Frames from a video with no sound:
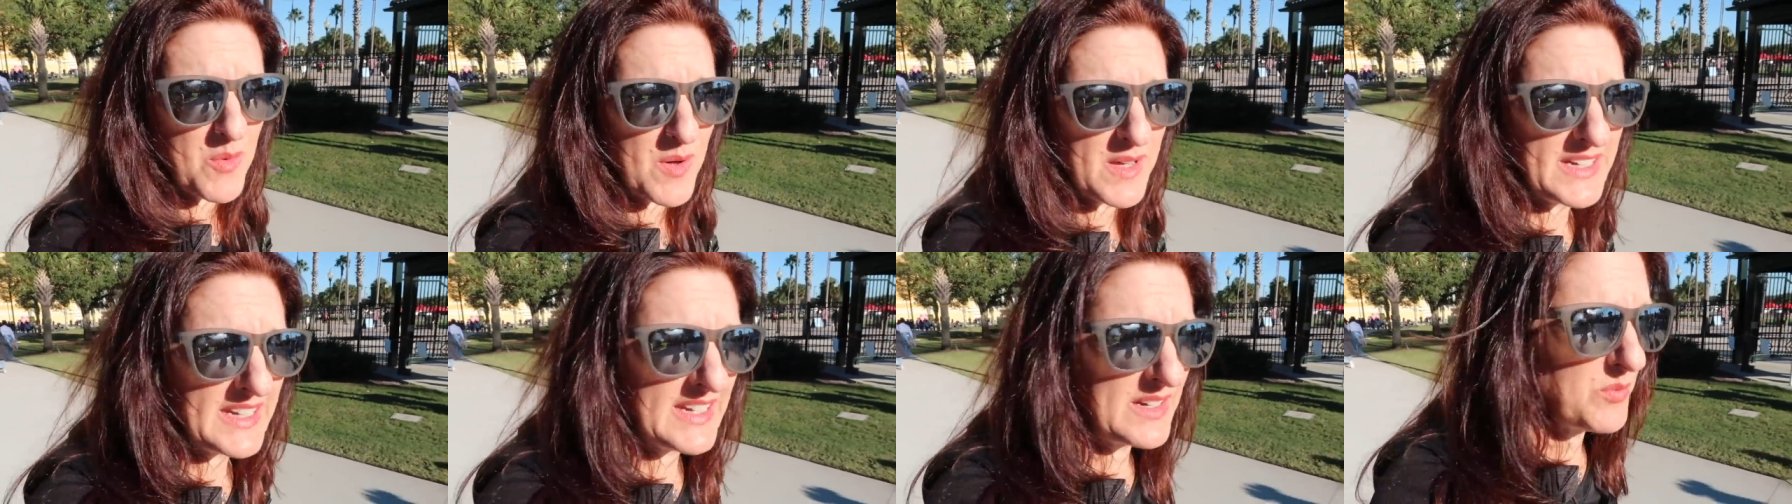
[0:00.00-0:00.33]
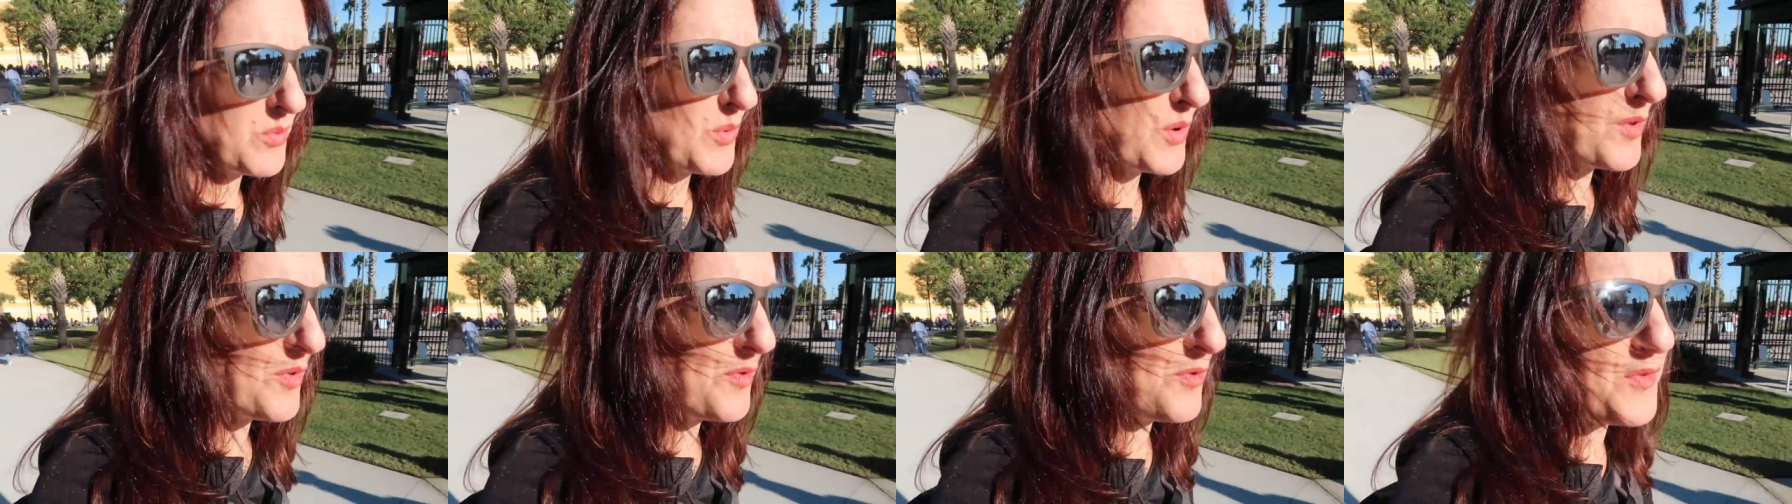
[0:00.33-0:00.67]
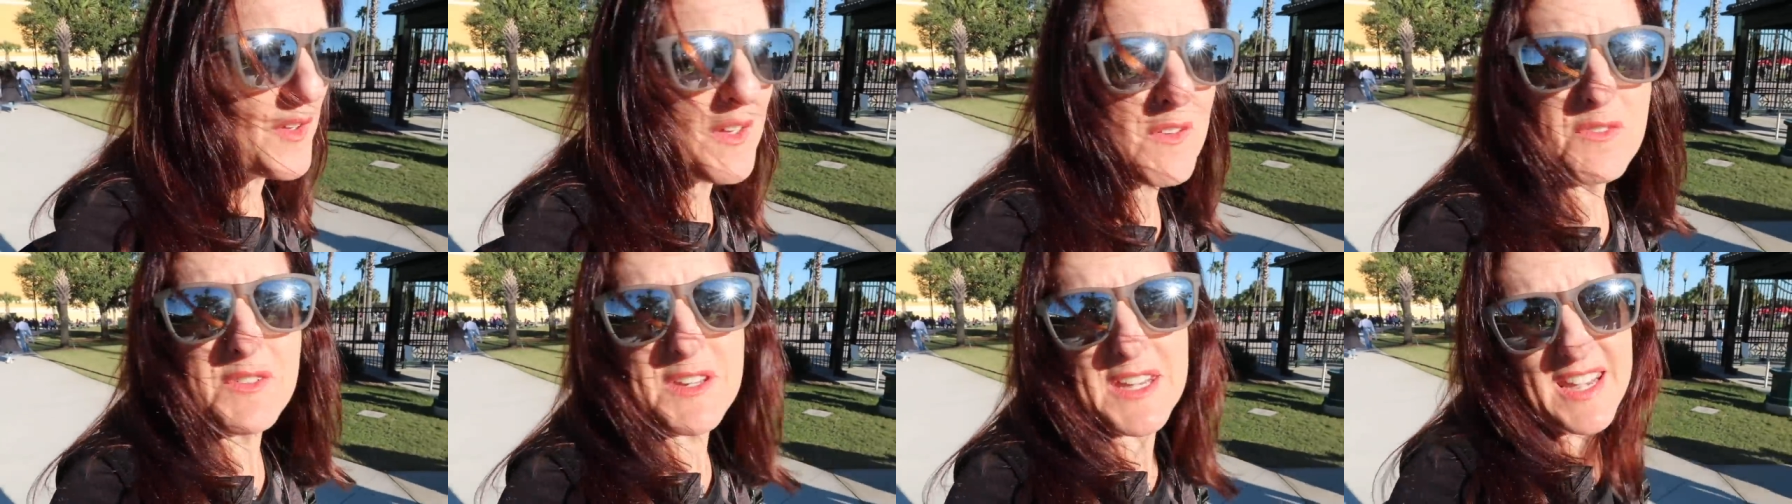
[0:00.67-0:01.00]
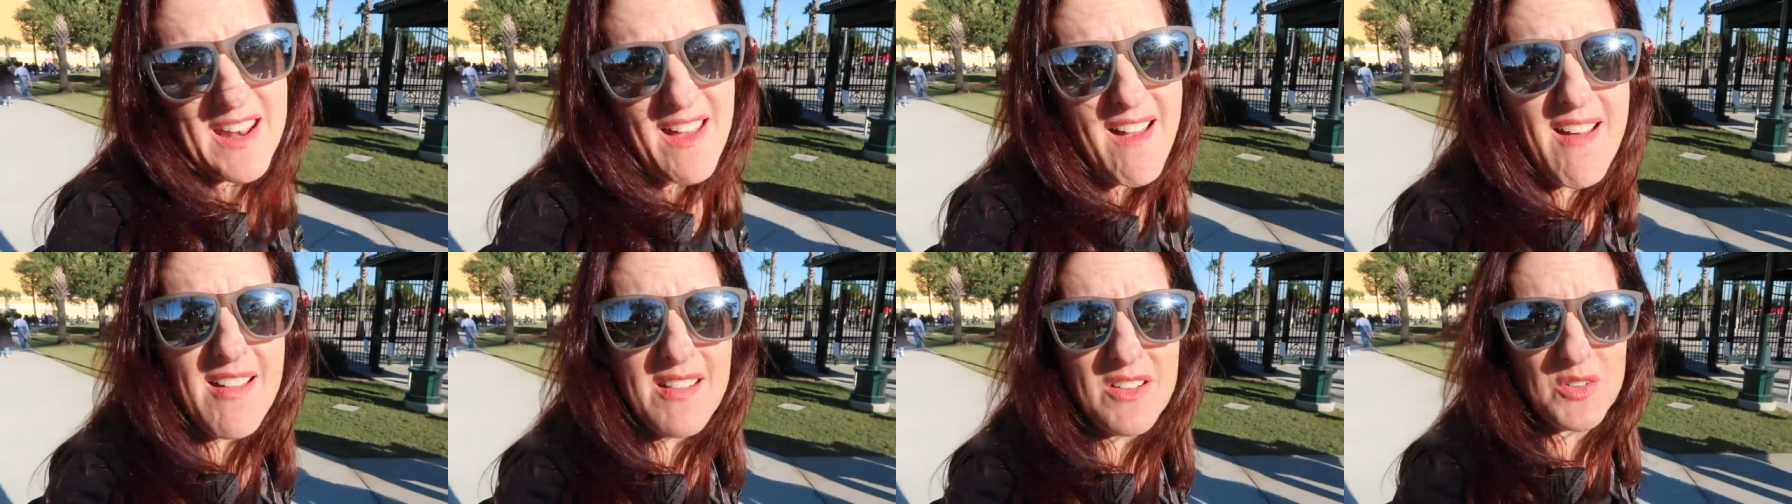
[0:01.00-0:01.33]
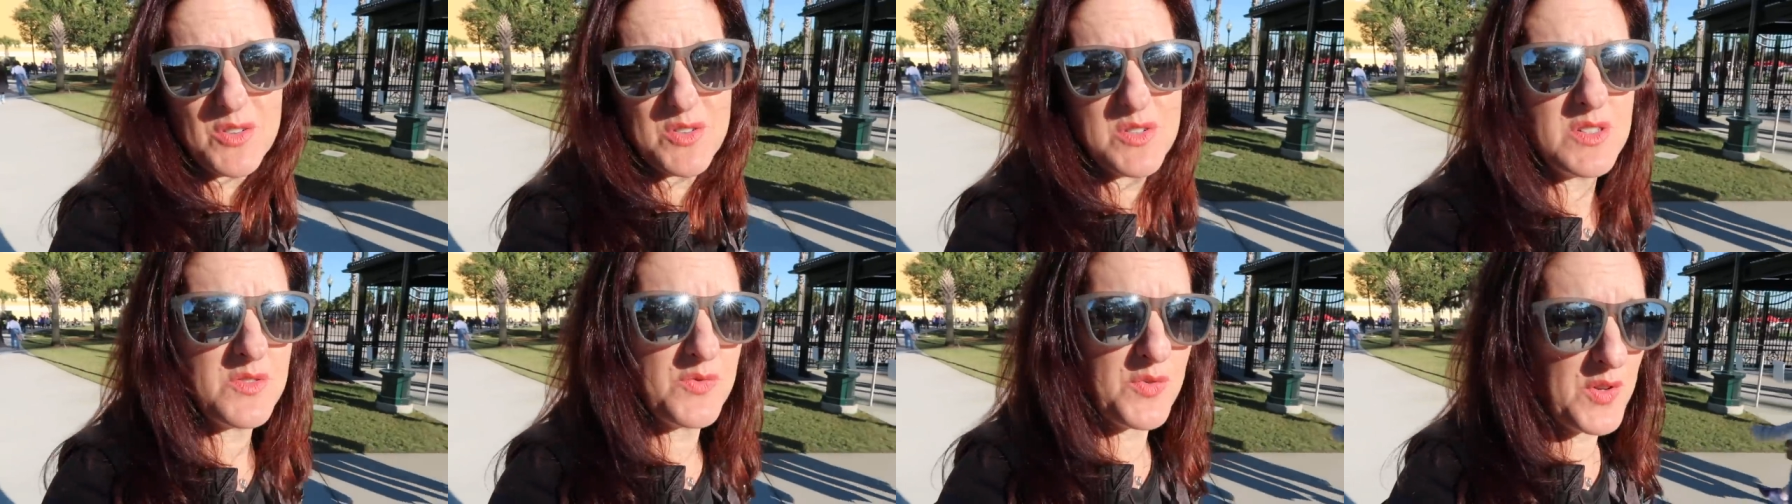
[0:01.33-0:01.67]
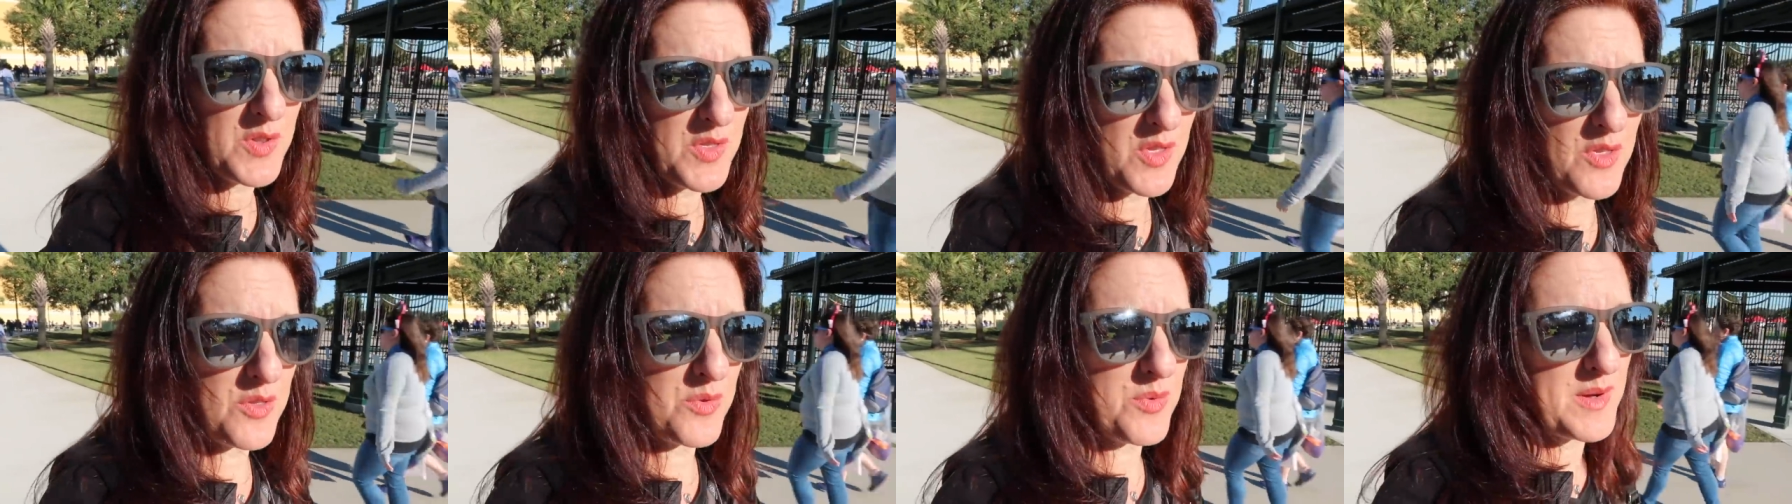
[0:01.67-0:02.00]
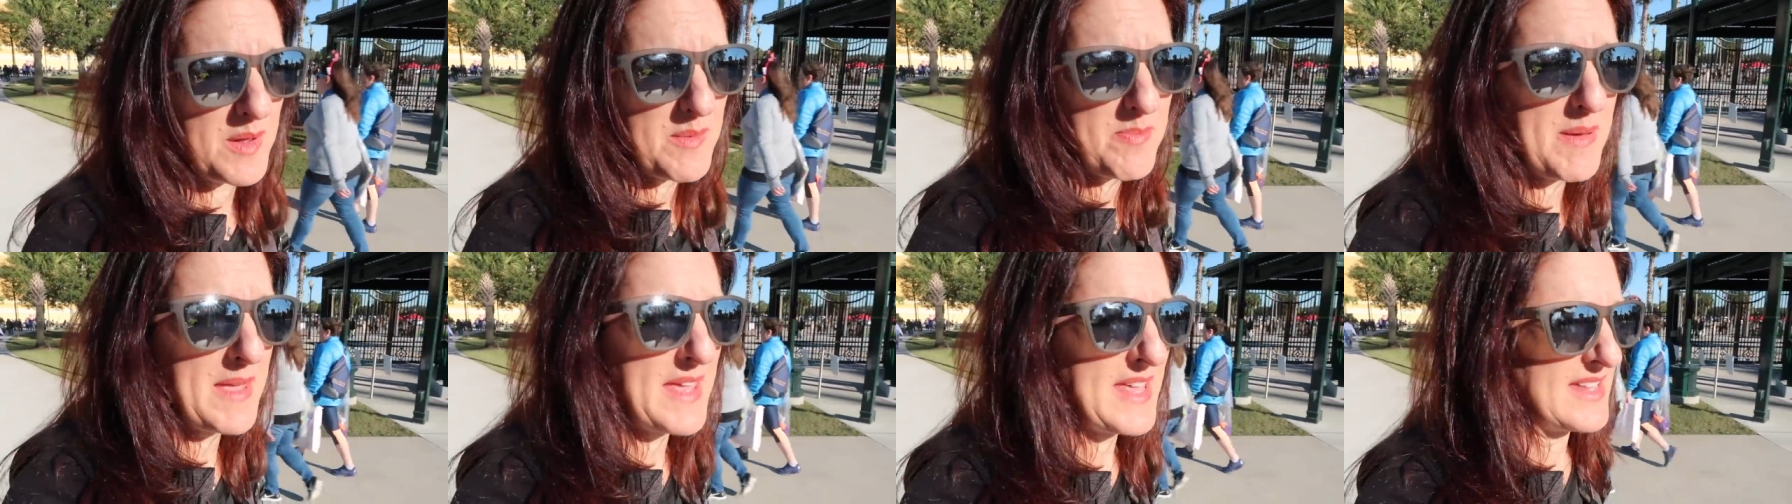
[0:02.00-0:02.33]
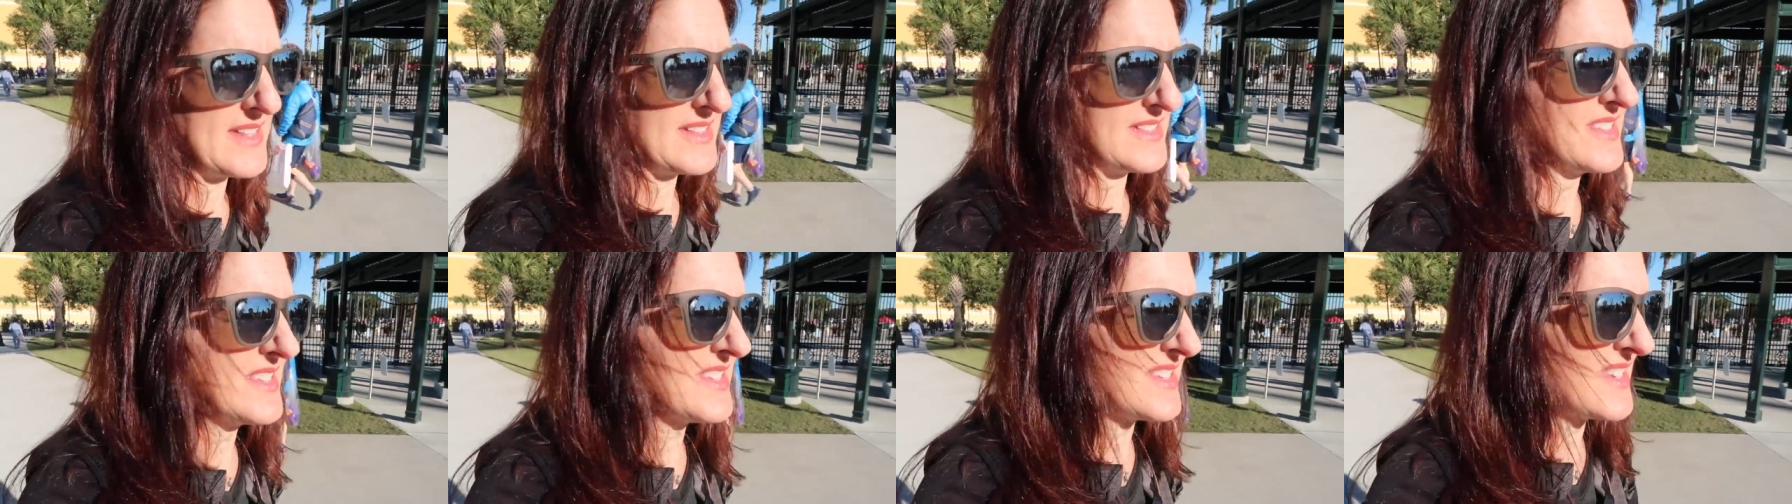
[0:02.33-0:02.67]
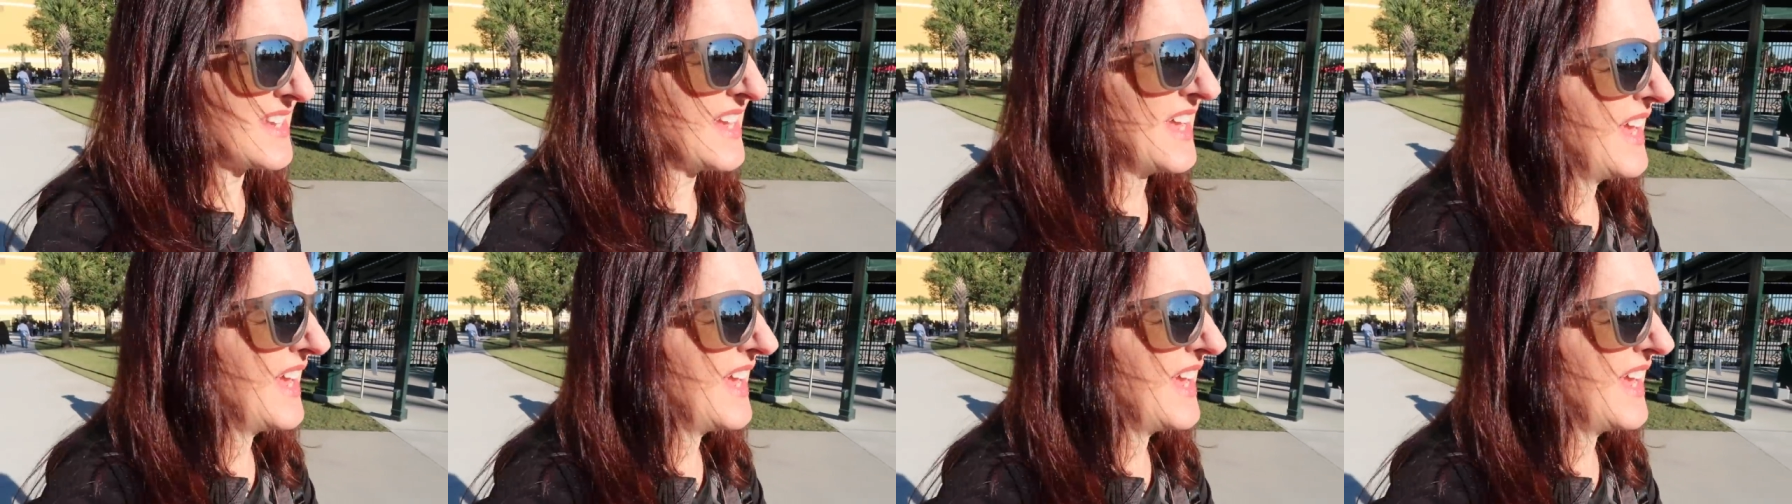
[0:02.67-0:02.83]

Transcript: wanted were $50 for the 3 pins.